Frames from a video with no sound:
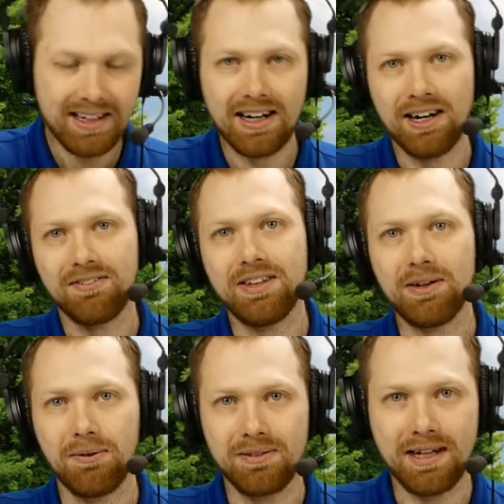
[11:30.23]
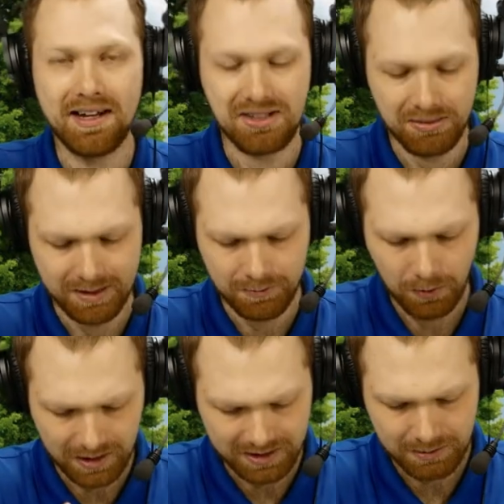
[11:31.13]
of the Old Testament,
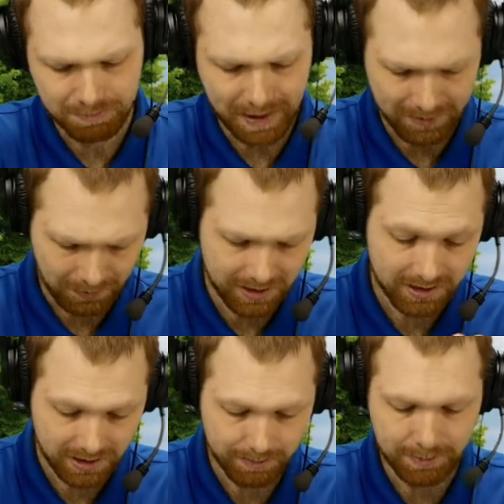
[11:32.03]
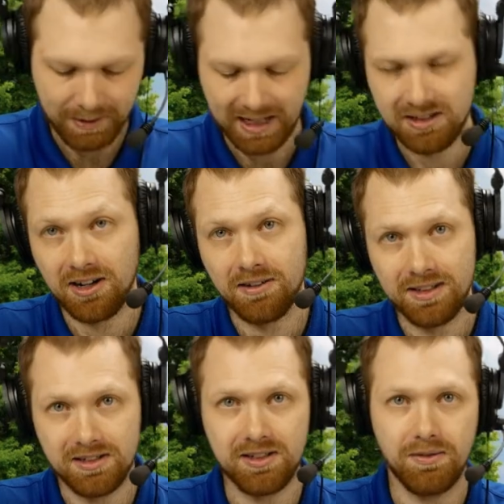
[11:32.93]
what it's going to be based on.
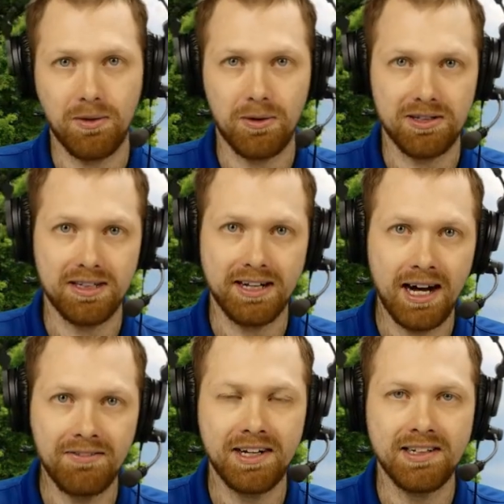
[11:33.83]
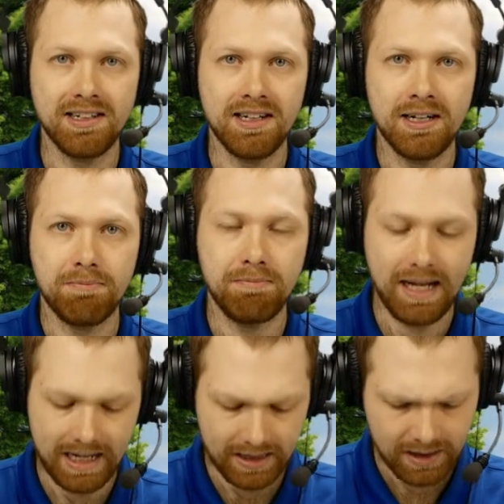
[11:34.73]
This is, of course, the covenant
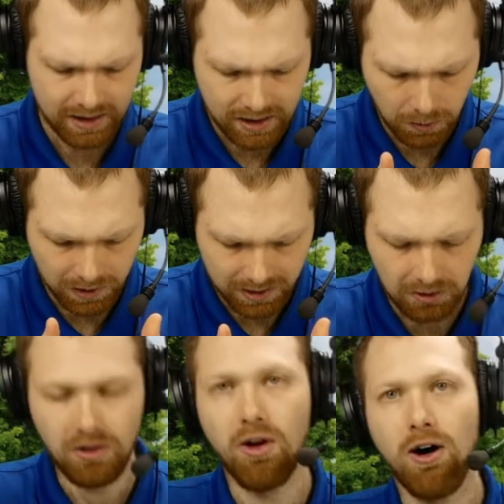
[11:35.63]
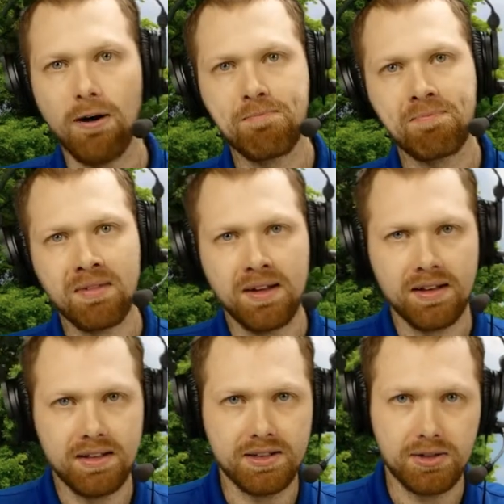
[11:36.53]
made with the law.
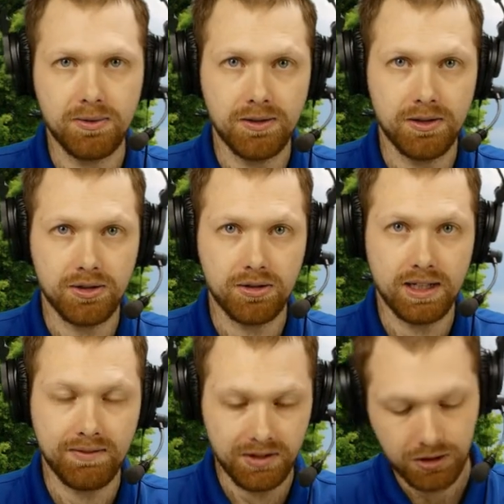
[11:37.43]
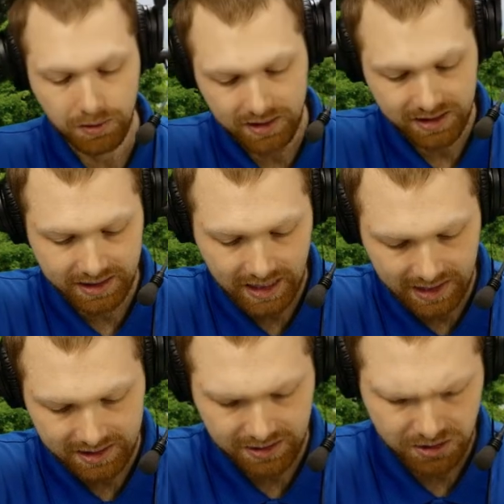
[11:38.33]
This was given to us in
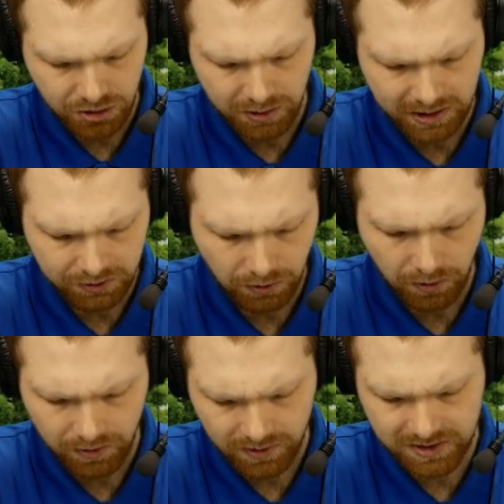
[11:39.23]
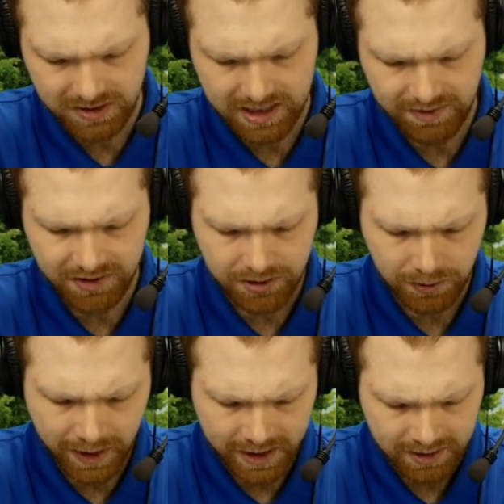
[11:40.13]
Exodus 24, verses 7
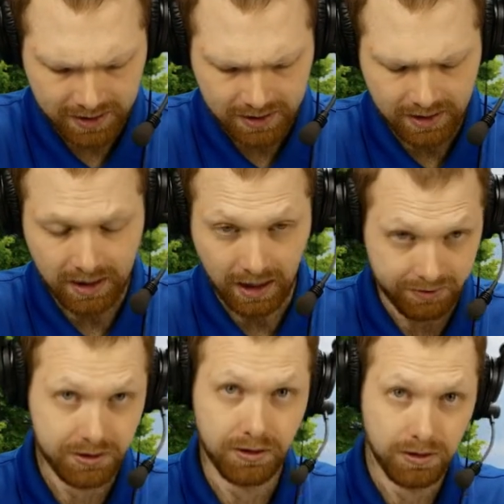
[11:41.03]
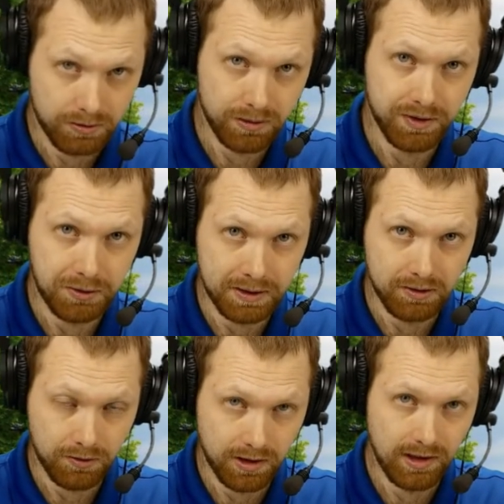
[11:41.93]
through 8, after reviewing
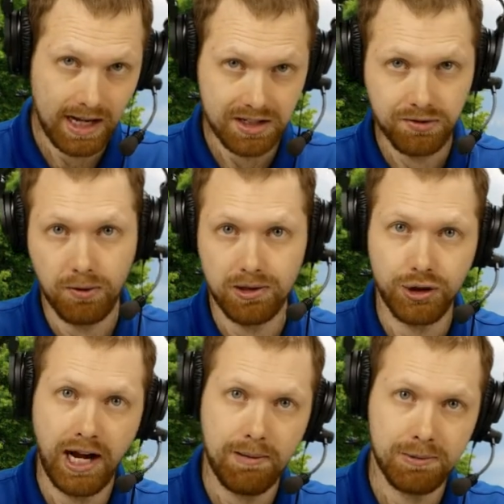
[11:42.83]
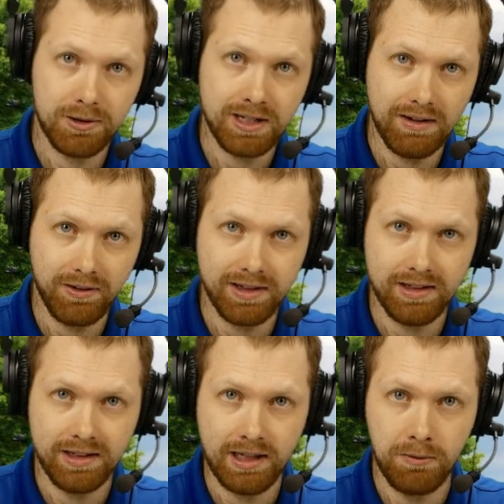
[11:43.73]
over the last 4 chapters
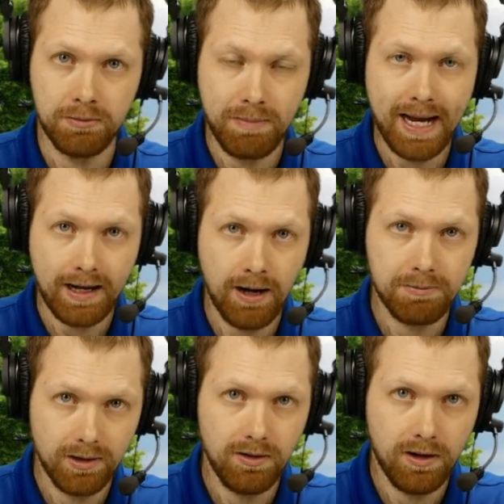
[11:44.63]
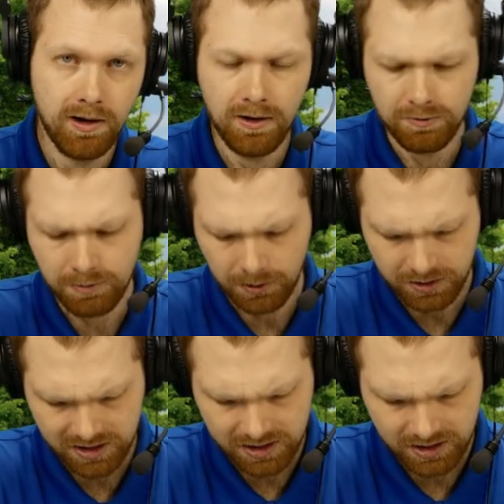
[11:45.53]
everything that would make up the law of
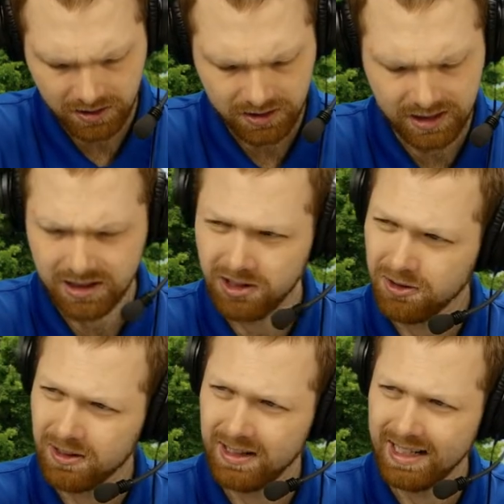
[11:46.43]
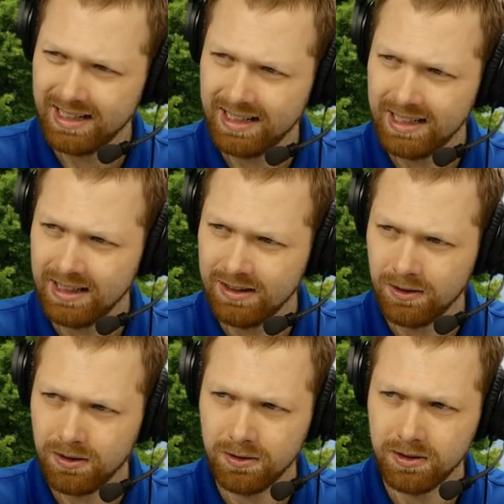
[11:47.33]
Moses, all 619 or
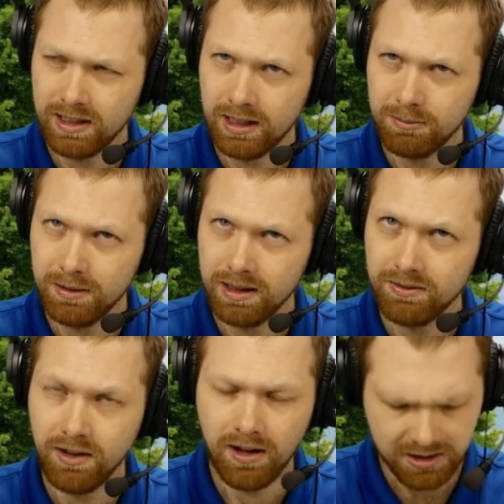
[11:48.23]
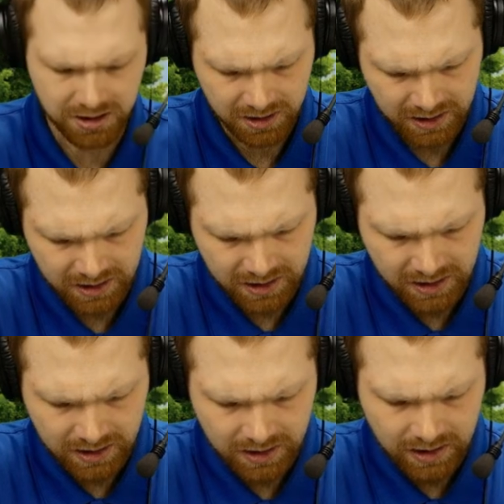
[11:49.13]
13, I believe, laws.
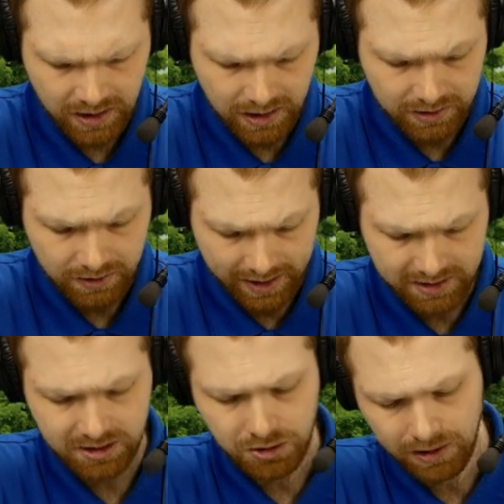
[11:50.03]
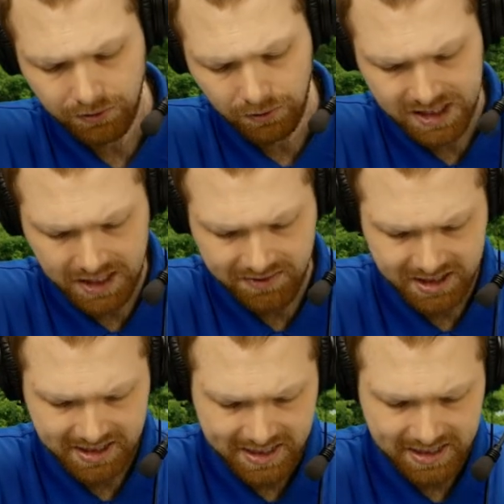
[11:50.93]
Exodus 24:7
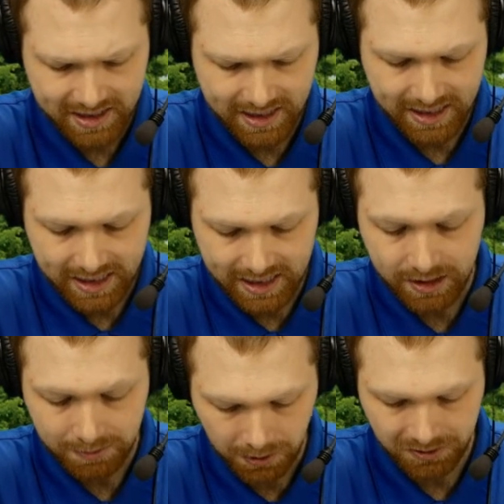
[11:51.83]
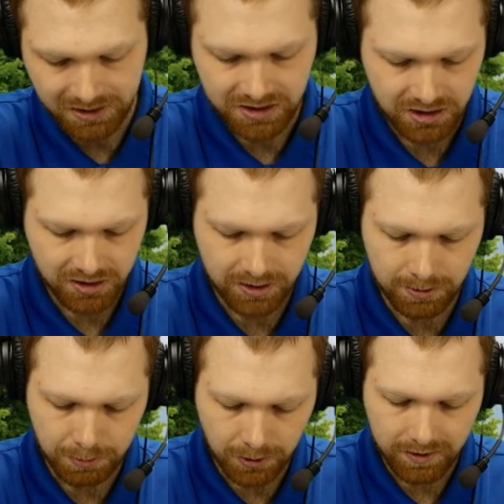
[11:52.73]
says, "Then he, Moses, took the
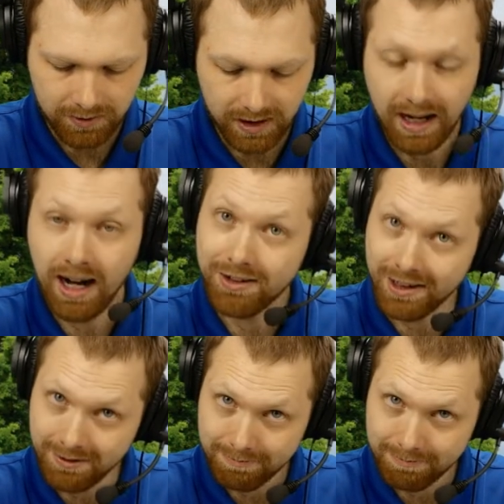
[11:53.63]
book of the covenant